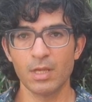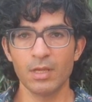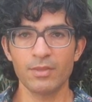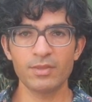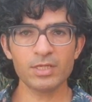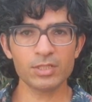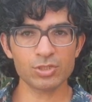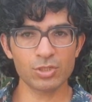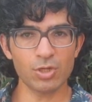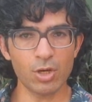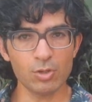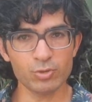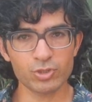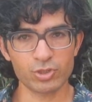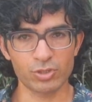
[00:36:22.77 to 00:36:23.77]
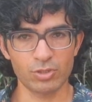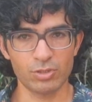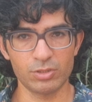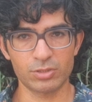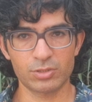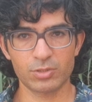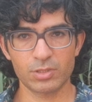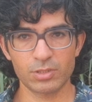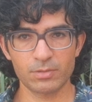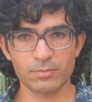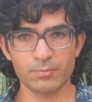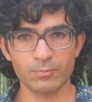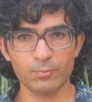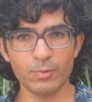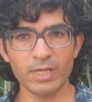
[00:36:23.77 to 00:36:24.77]
These notions
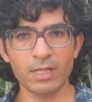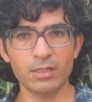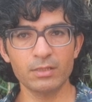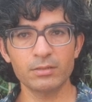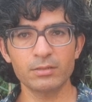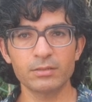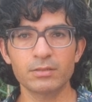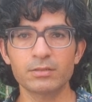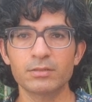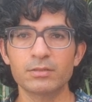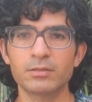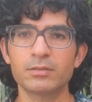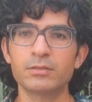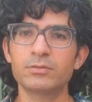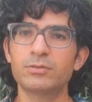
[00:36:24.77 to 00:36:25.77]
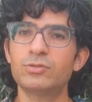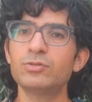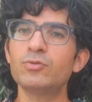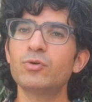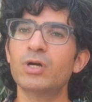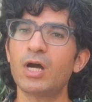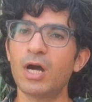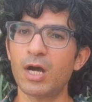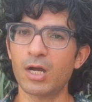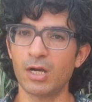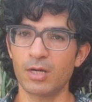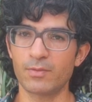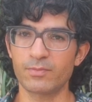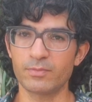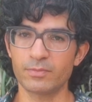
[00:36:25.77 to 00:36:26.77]
will do
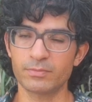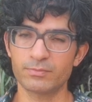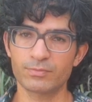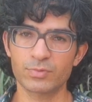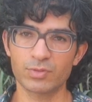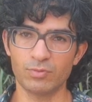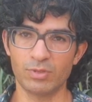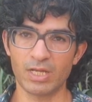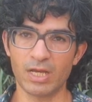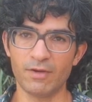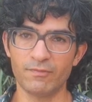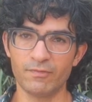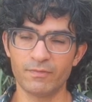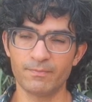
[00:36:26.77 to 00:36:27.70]
harm to love.